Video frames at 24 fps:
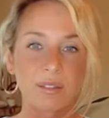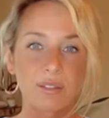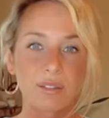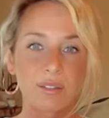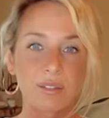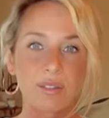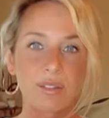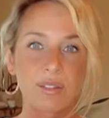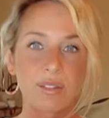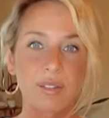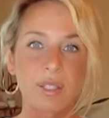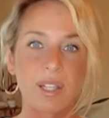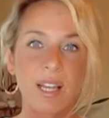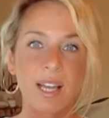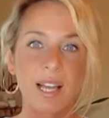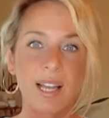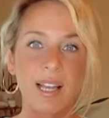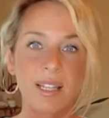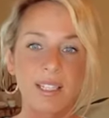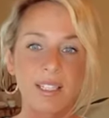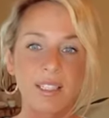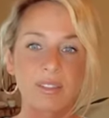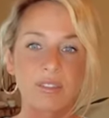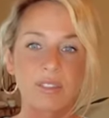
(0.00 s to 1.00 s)
So go
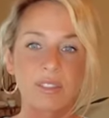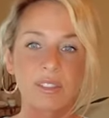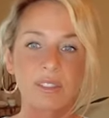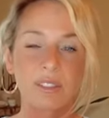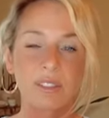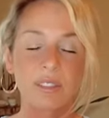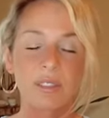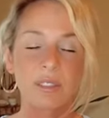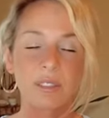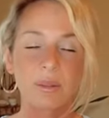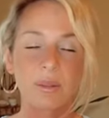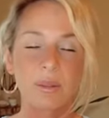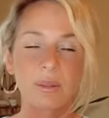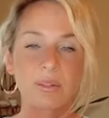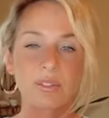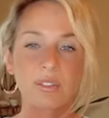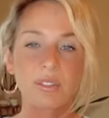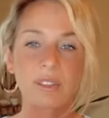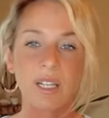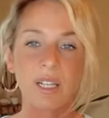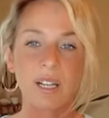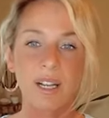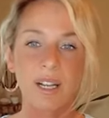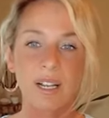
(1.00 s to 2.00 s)
ahead and just close
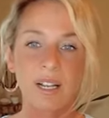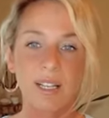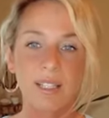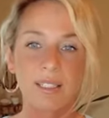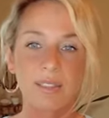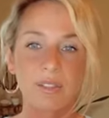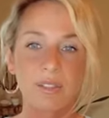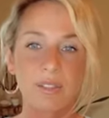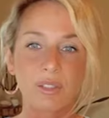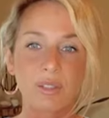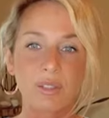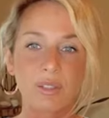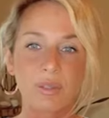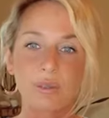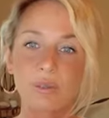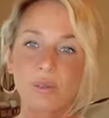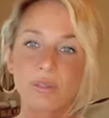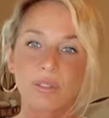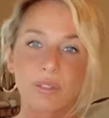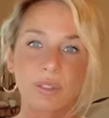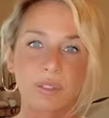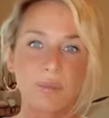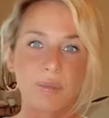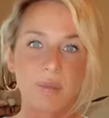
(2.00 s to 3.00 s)
your eyes, use
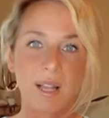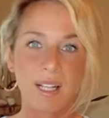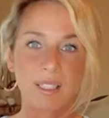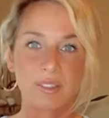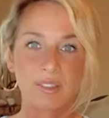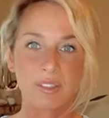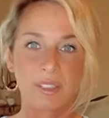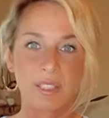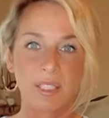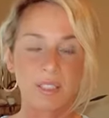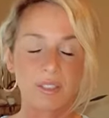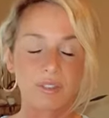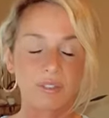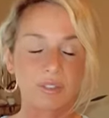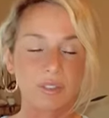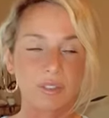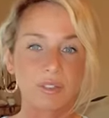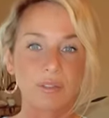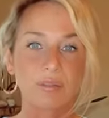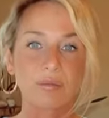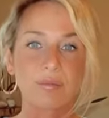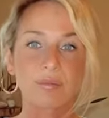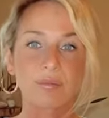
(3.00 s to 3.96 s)
your imagination,